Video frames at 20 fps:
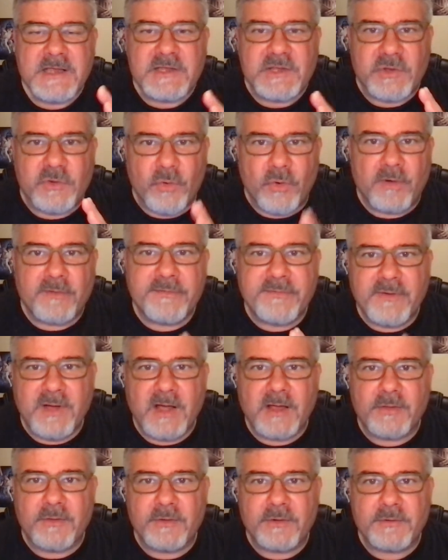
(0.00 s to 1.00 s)
Your
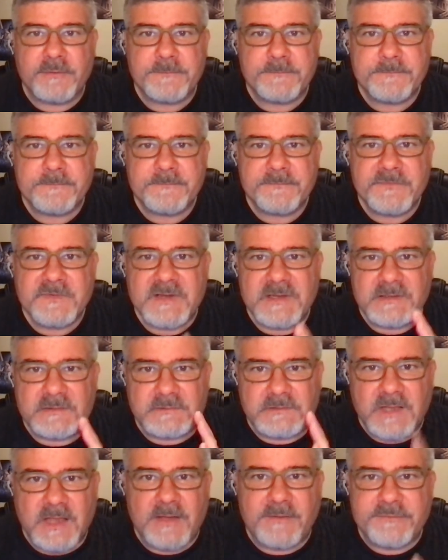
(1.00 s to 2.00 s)
Father
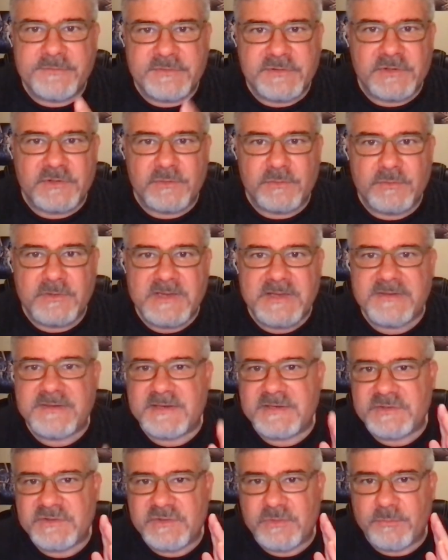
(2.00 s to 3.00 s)
loves you. He
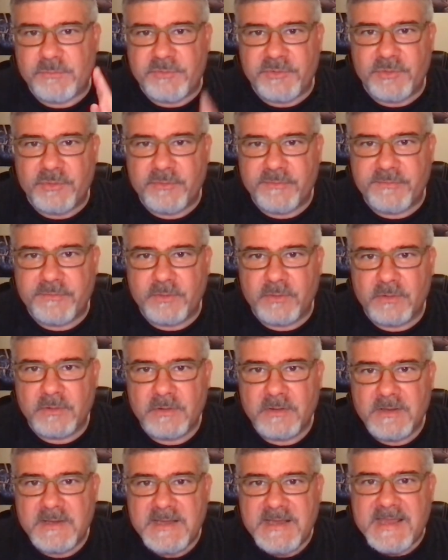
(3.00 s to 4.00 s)
thinks you're beautiful
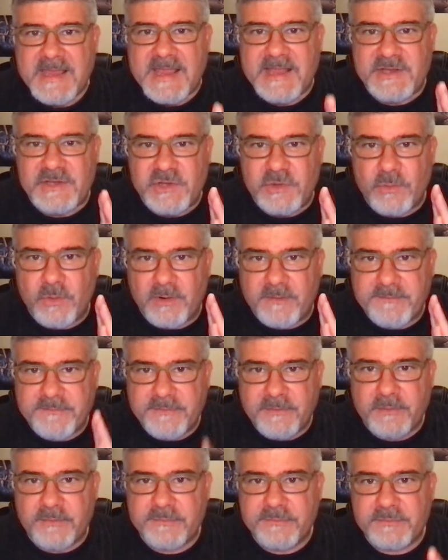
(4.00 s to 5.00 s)
and you are
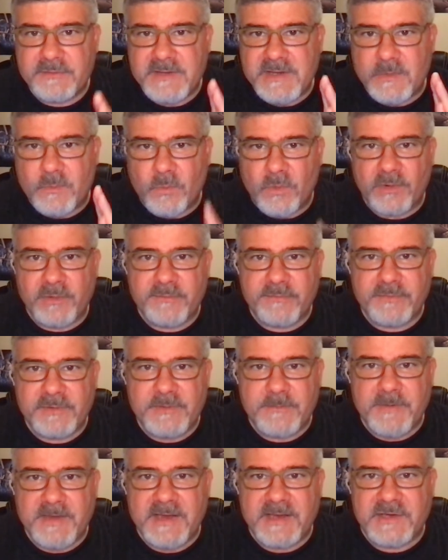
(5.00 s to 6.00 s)
fearfully and
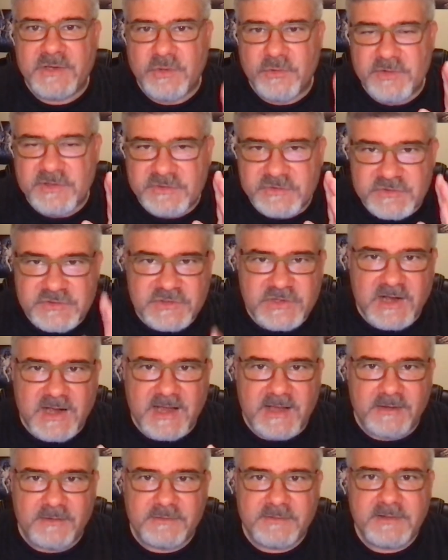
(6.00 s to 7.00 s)
wonderfully made. You're His
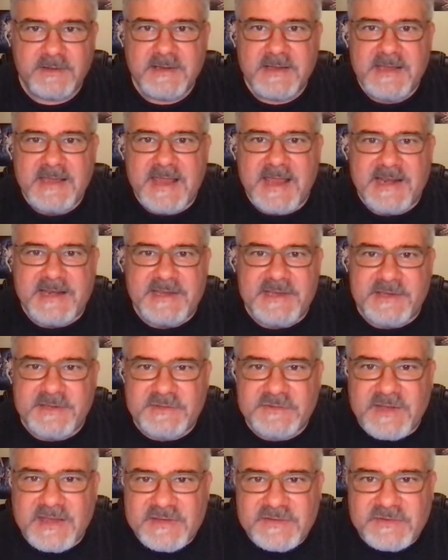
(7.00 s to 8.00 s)
child, and He
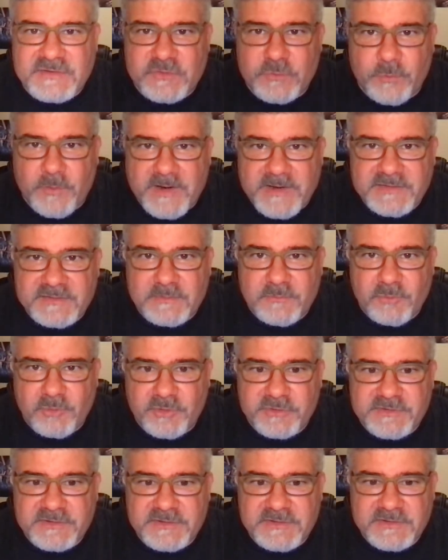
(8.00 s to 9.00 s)
extends His grace and
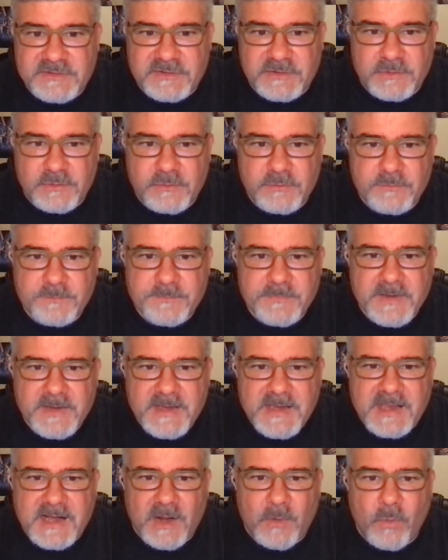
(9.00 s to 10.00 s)
mercy to you.
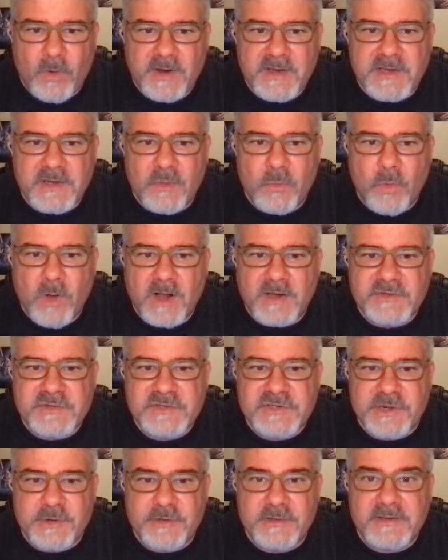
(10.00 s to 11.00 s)
And I want you to watch
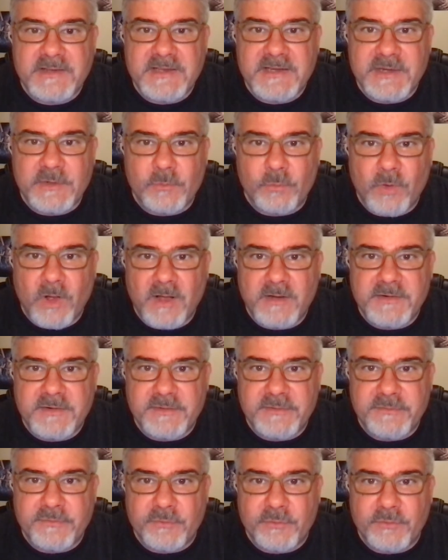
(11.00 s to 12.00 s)
Sherry Lynn and
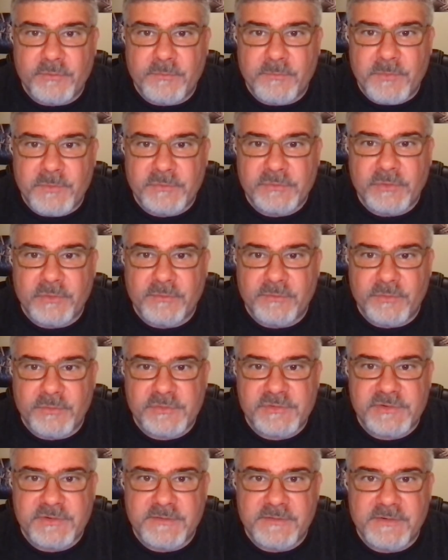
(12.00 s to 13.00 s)
Rhonda's ver- musical
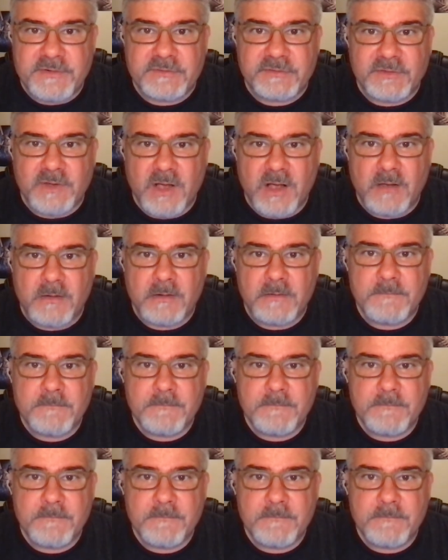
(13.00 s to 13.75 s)
version of this song.